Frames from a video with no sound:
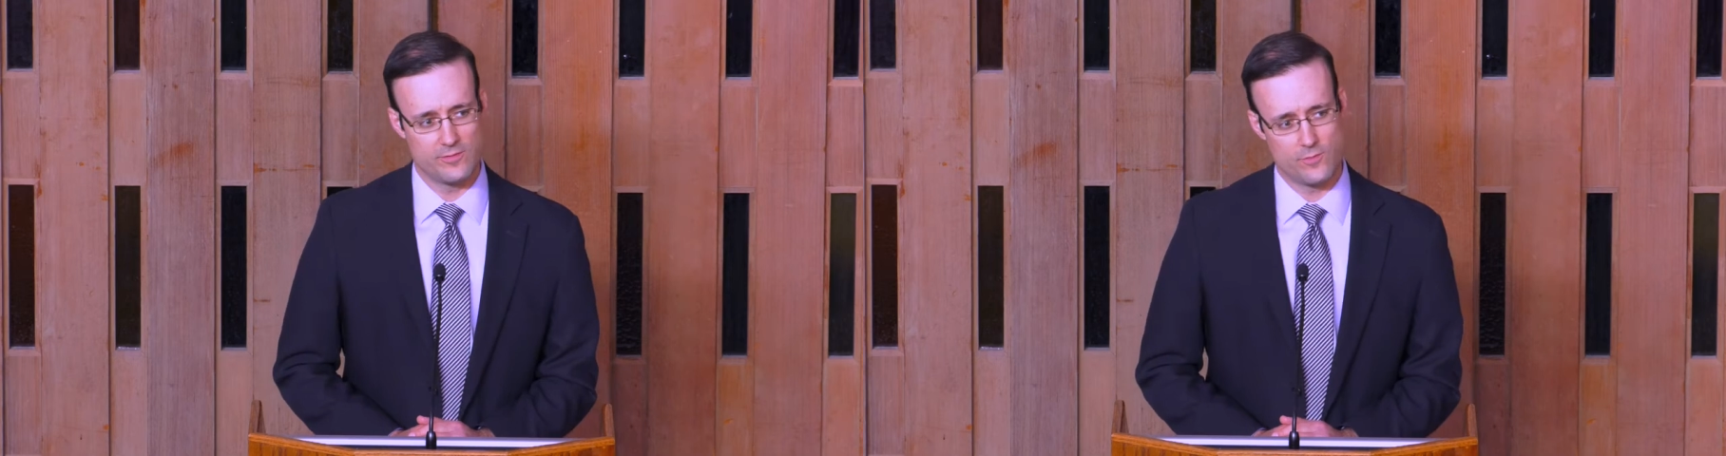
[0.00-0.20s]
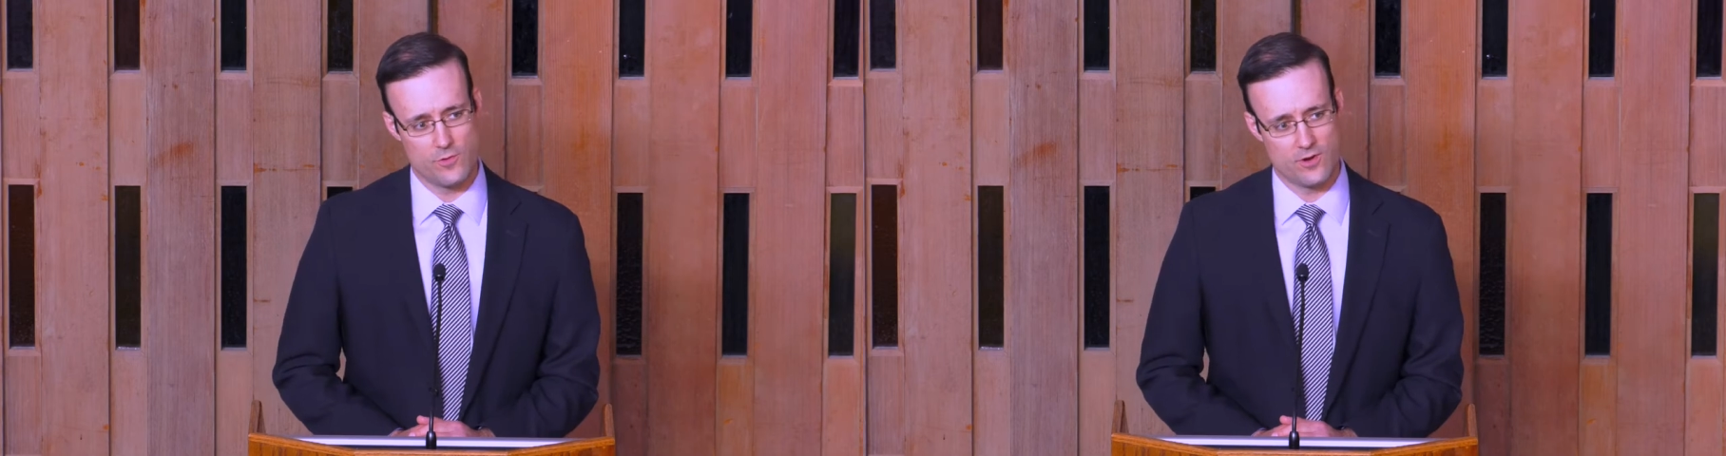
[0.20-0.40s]

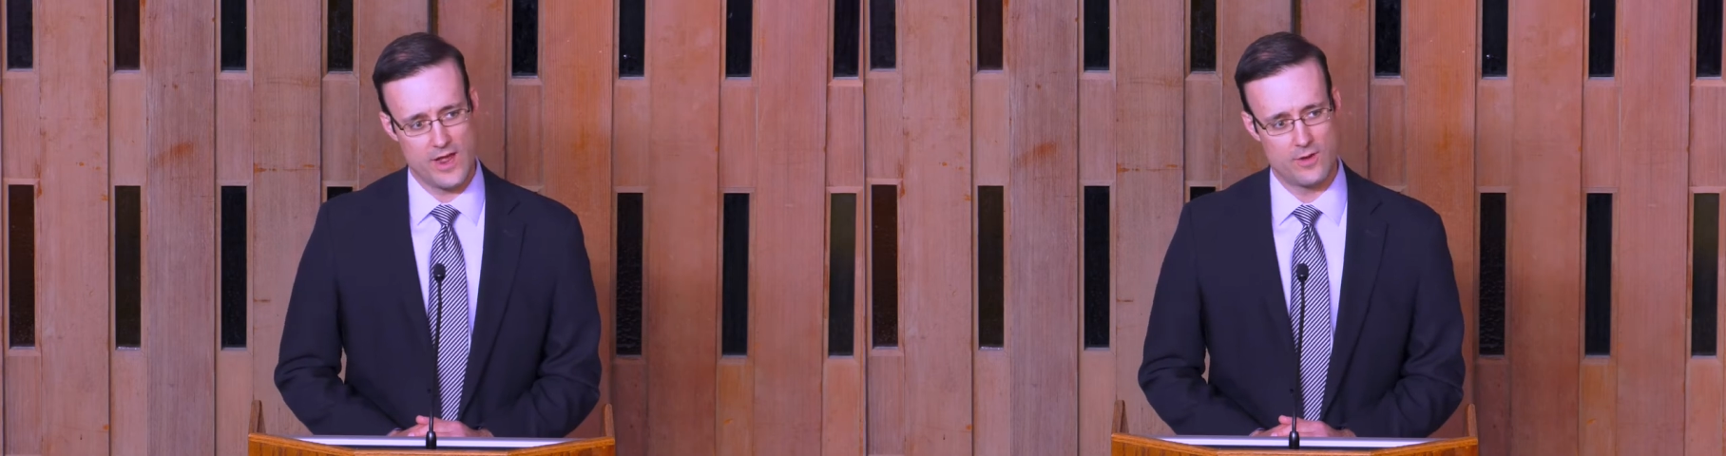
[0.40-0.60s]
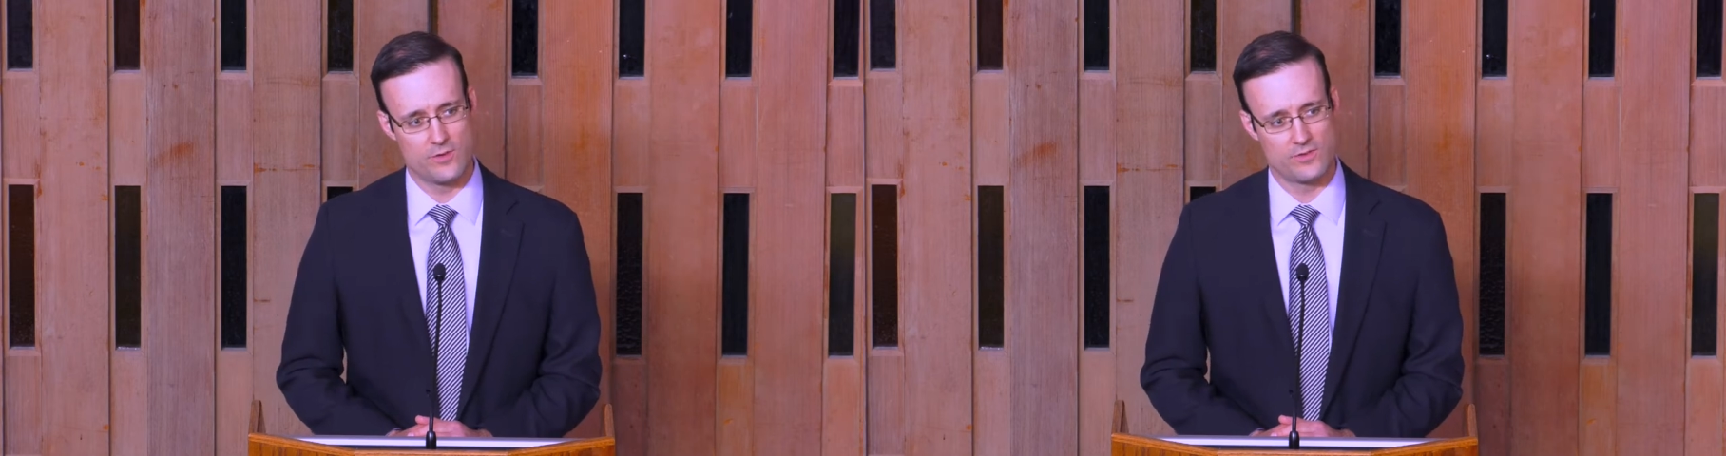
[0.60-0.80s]
of four
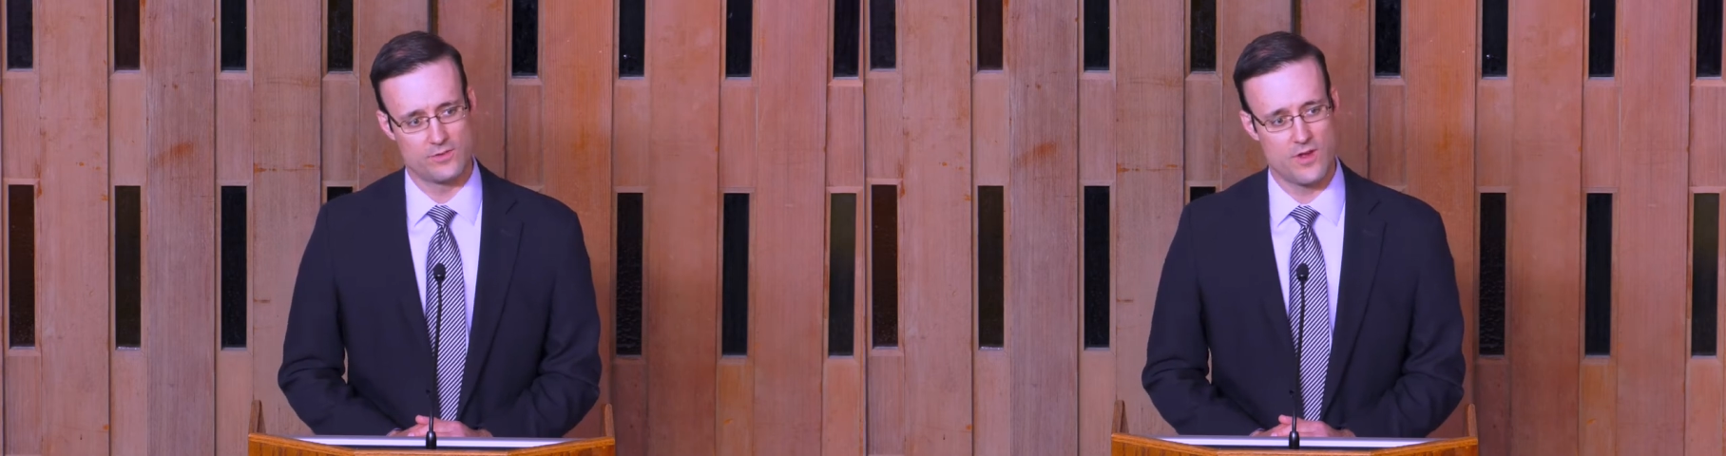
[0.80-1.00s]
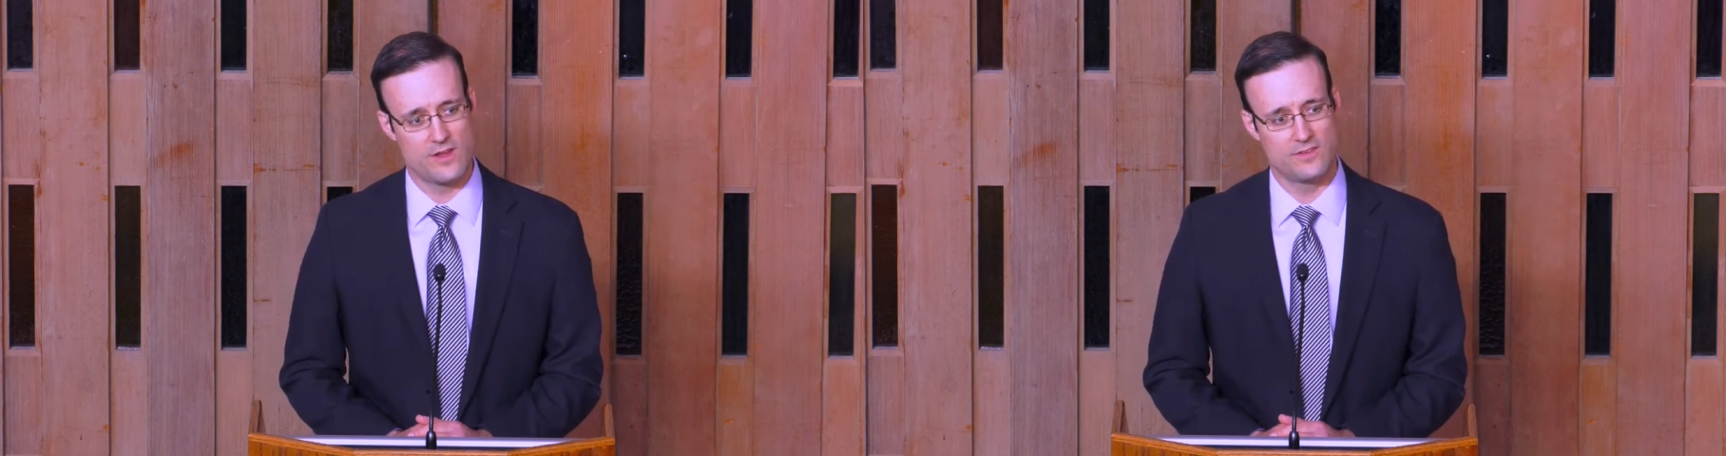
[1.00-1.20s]
at Risen
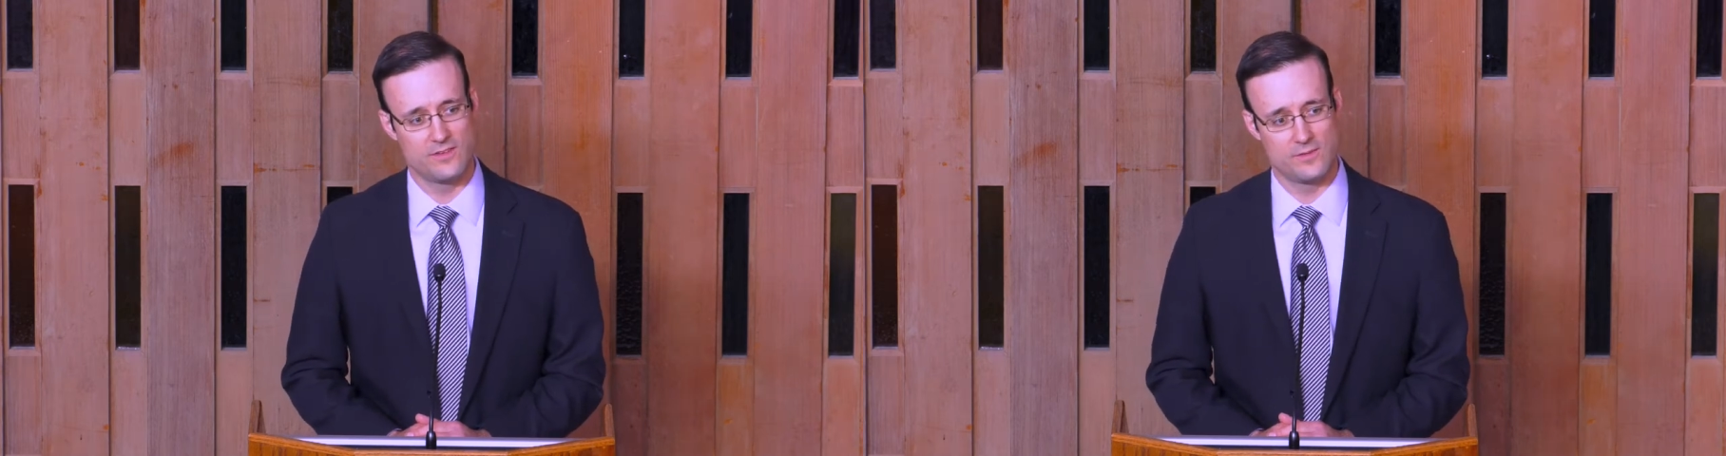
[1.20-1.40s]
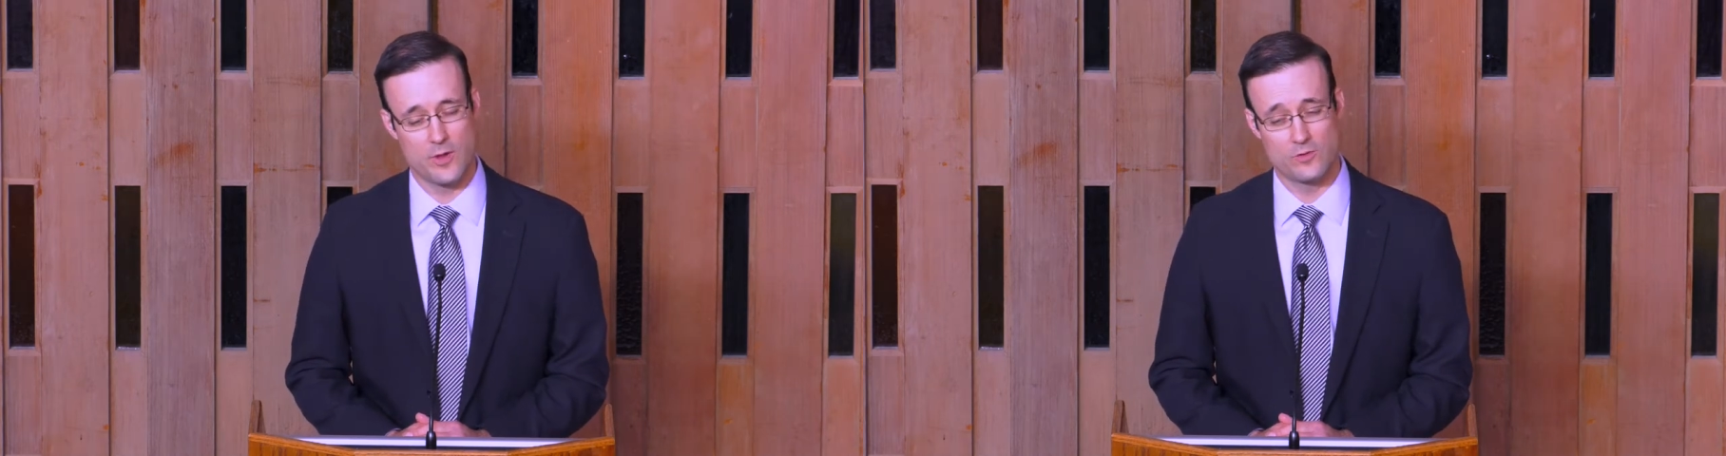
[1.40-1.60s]
Christ
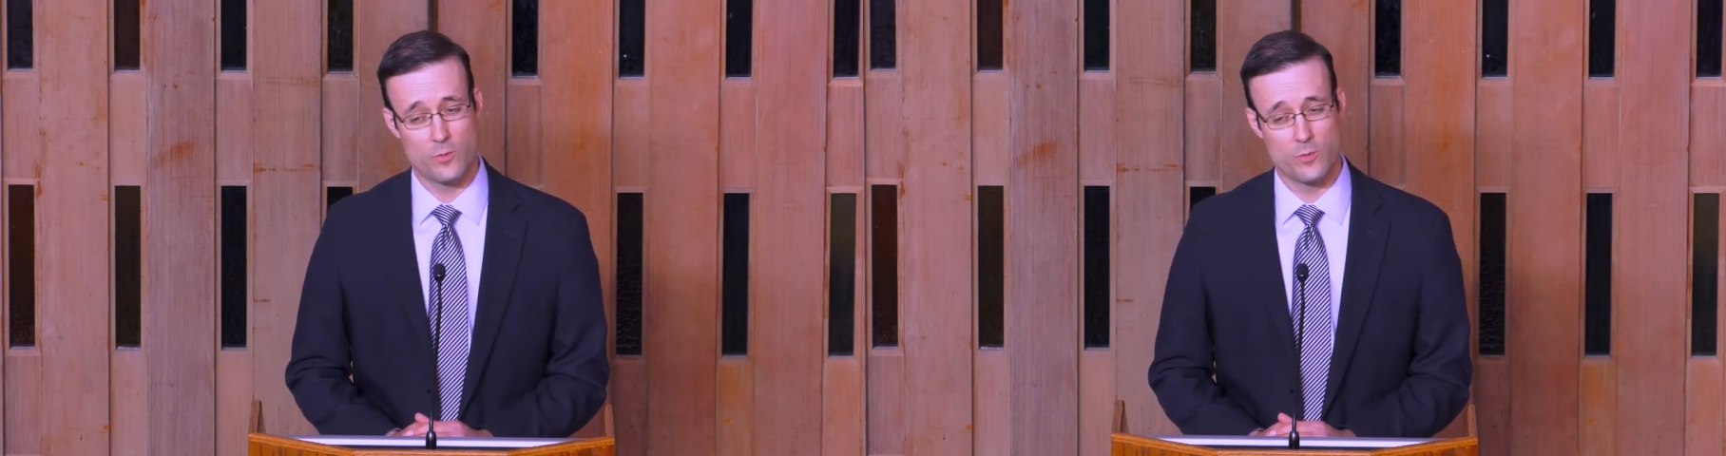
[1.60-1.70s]
is about